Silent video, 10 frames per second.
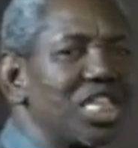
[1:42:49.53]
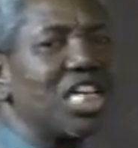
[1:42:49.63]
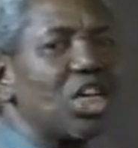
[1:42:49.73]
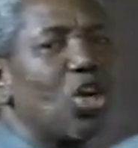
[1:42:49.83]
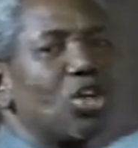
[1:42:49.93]

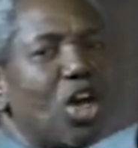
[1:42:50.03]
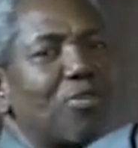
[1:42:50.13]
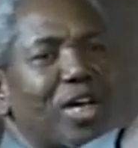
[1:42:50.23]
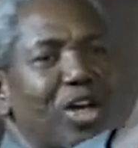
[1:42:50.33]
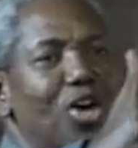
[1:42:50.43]
glory of the
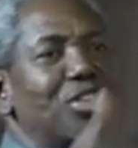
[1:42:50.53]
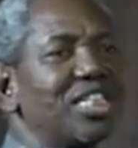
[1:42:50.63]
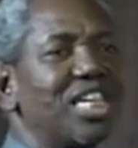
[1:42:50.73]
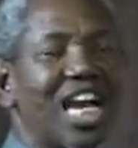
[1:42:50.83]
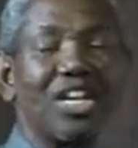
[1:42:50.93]
Lord in the
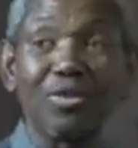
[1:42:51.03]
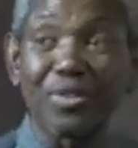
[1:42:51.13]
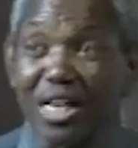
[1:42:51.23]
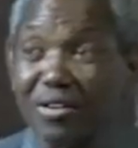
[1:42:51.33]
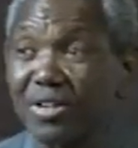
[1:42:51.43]
land of the
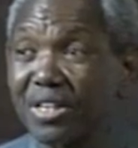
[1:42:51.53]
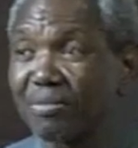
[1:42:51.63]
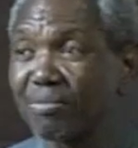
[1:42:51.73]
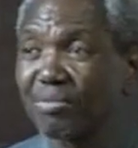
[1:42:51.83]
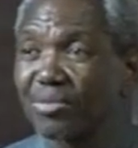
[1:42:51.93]
living.
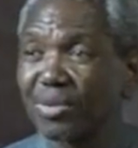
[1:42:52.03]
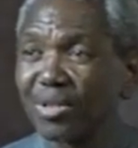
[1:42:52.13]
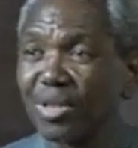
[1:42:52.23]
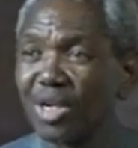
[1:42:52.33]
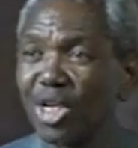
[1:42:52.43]

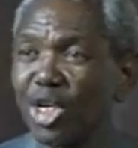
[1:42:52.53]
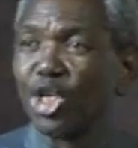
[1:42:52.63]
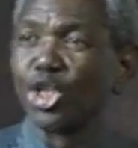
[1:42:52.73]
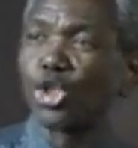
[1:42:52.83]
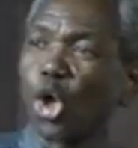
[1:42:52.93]

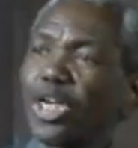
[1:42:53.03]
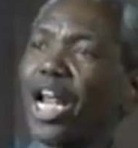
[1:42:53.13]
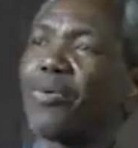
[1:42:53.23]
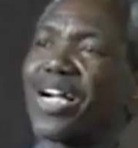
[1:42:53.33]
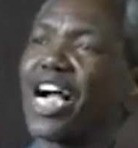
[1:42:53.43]
So that
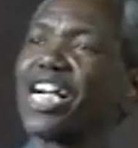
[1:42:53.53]
we can